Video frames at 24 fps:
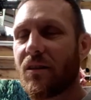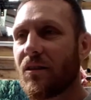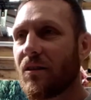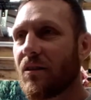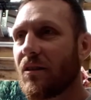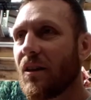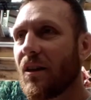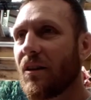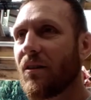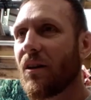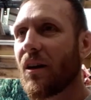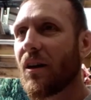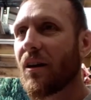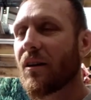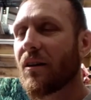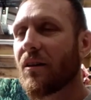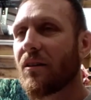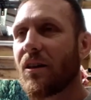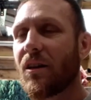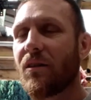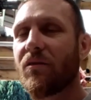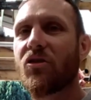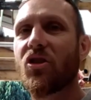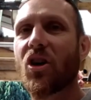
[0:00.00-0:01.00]

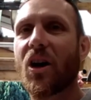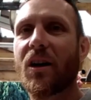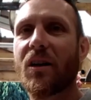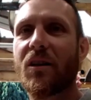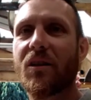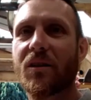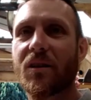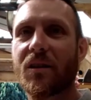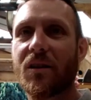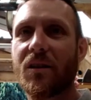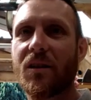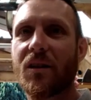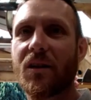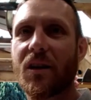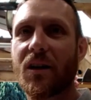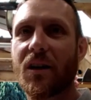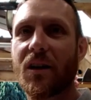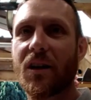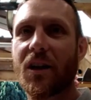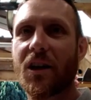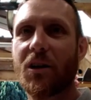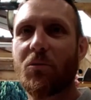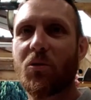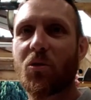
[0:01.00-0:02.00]
Dave Jaguar,
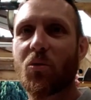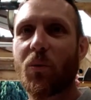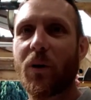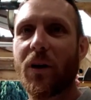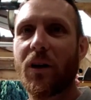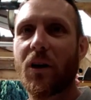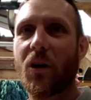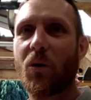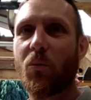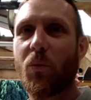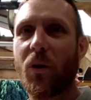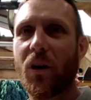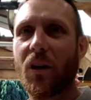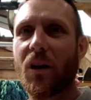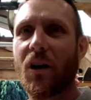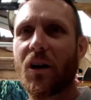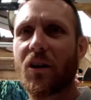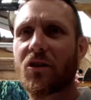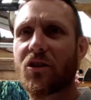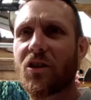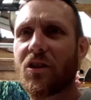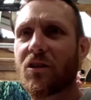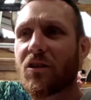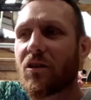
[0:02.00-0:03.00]
he was waiting on wheel
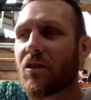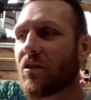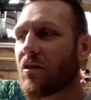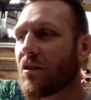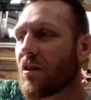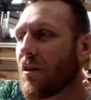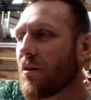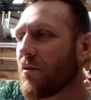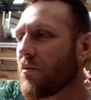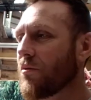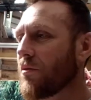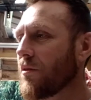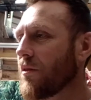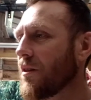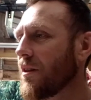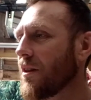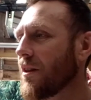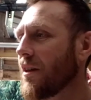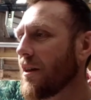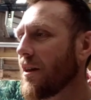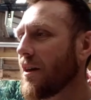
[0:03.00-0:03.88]
arches and stuff, and